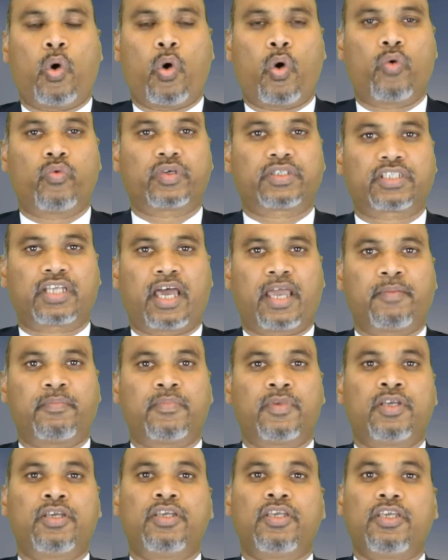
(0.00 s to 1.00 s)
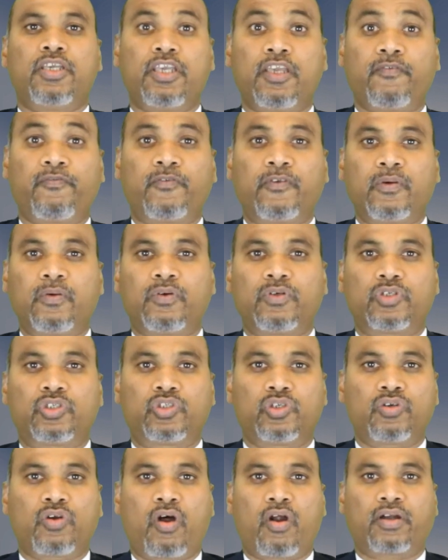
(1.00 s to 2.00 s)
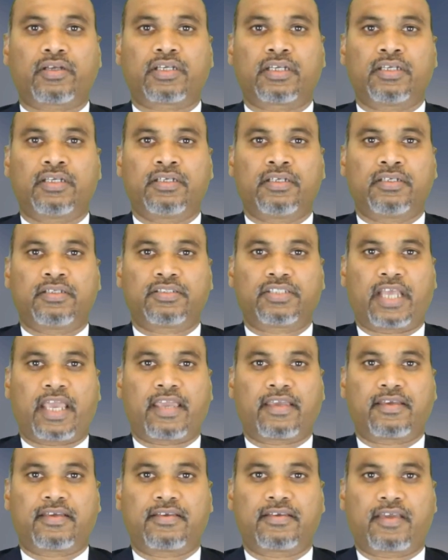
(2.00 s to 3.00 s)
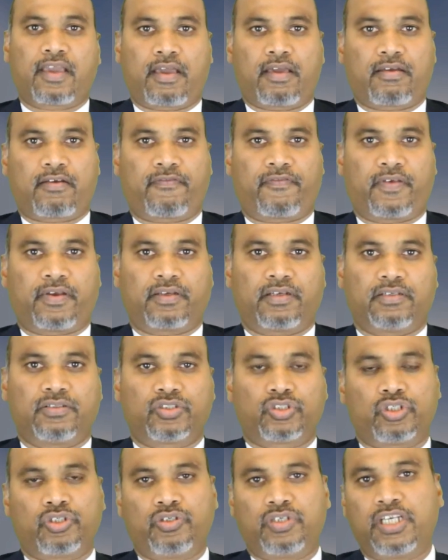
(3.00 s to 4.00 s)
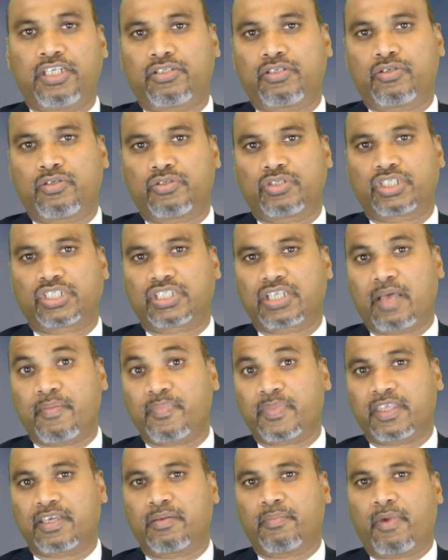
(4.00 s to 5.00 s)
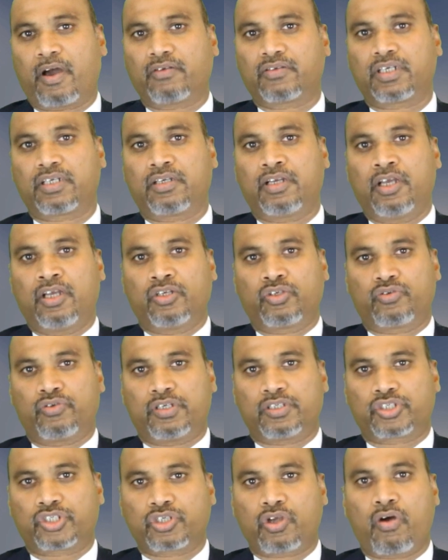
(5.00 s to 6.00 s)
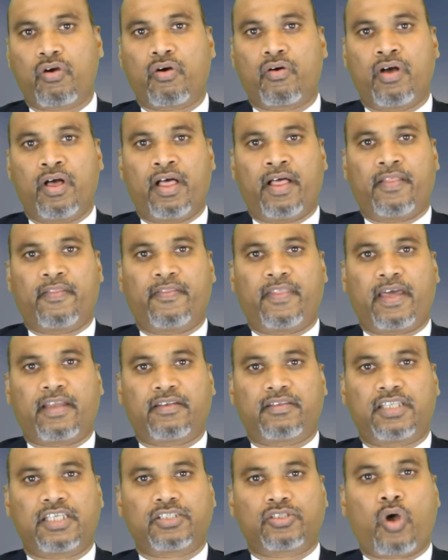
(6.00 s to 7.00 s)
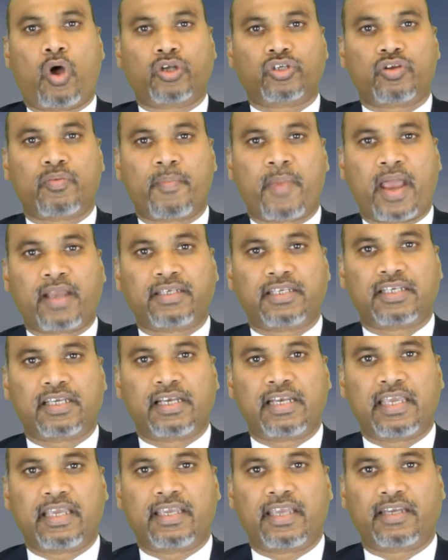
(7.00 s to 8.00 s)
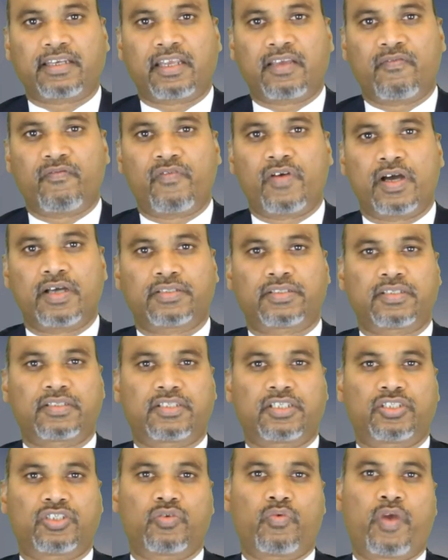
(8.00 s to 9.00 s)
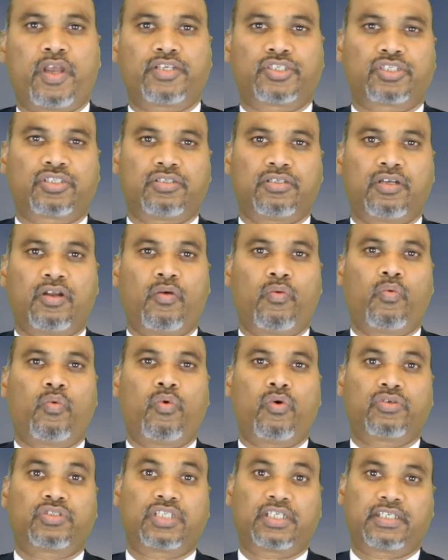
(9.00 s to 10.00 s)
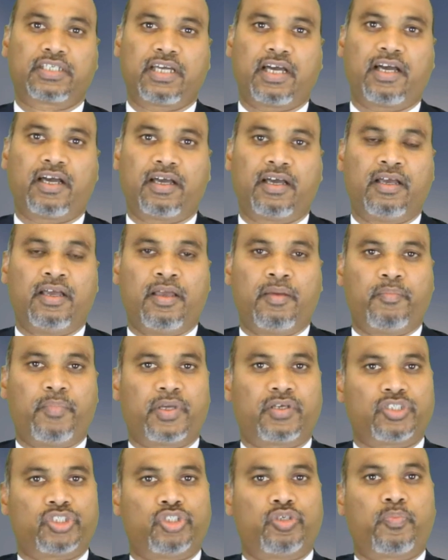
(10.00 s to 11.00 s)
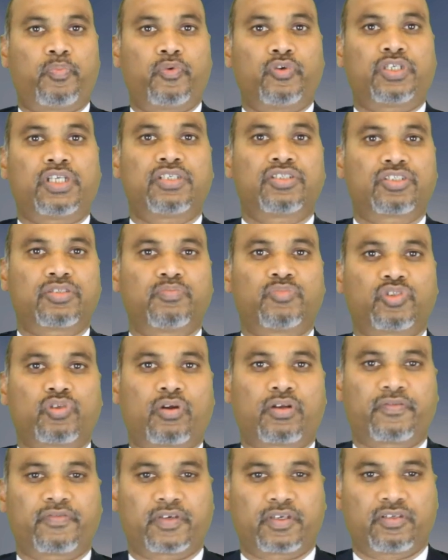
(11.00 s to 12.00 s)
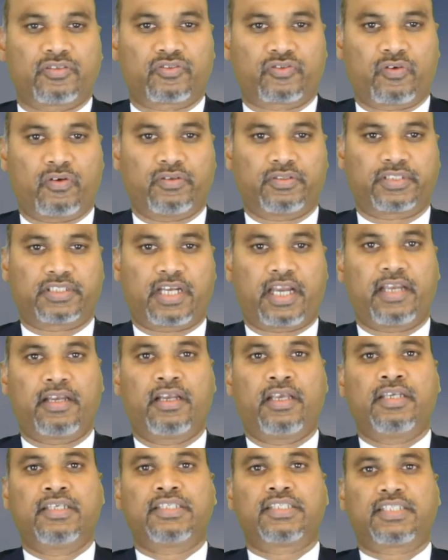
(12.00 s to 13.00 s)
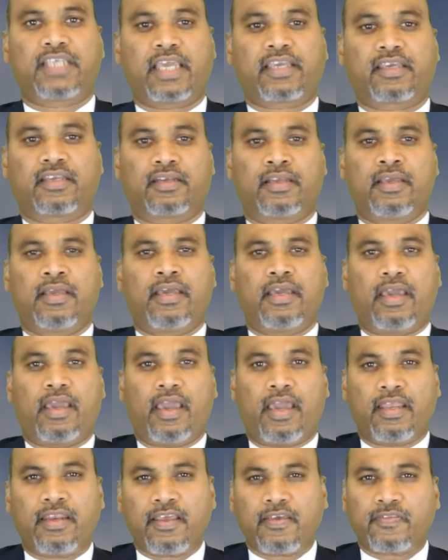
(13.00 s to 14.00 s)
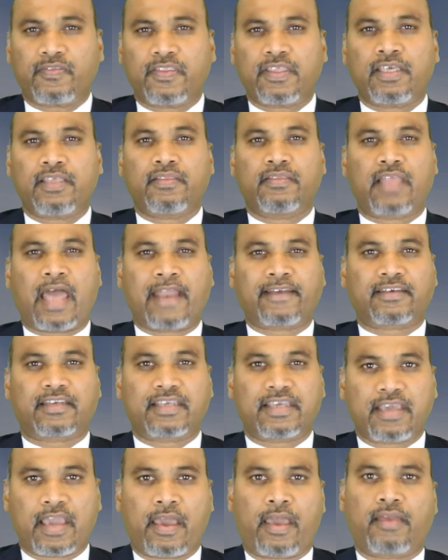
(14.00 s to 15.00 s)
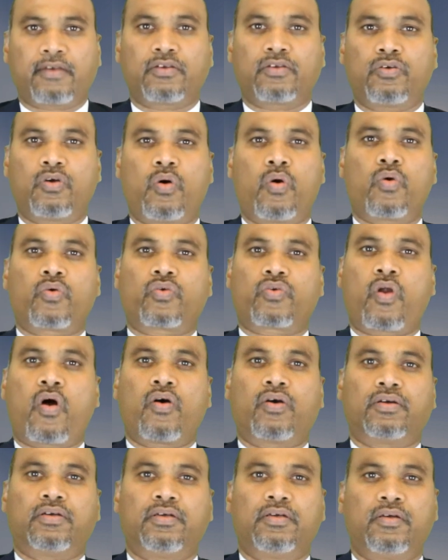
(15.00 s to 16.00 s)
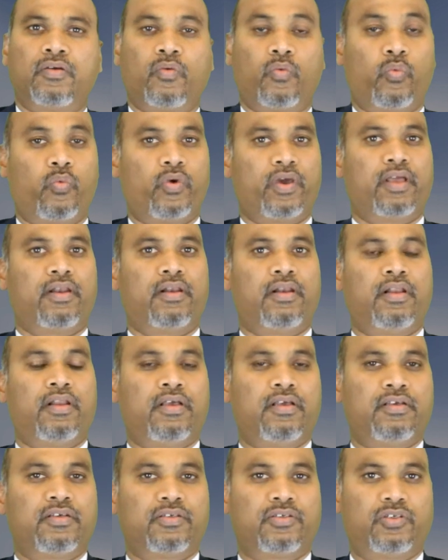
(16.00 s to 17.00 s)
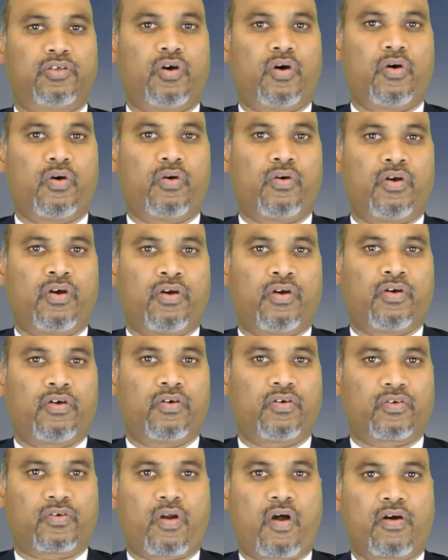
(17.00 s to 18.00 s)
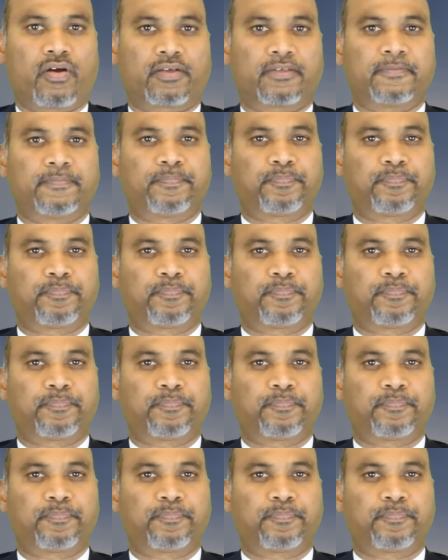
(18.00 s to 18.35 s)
over time if you do not take care of it. So you need to do something about it to ensure that this automatically getting worse situation won't occur, because you put in some sort of controls, right? Second, anything that can go wrong will go wrong.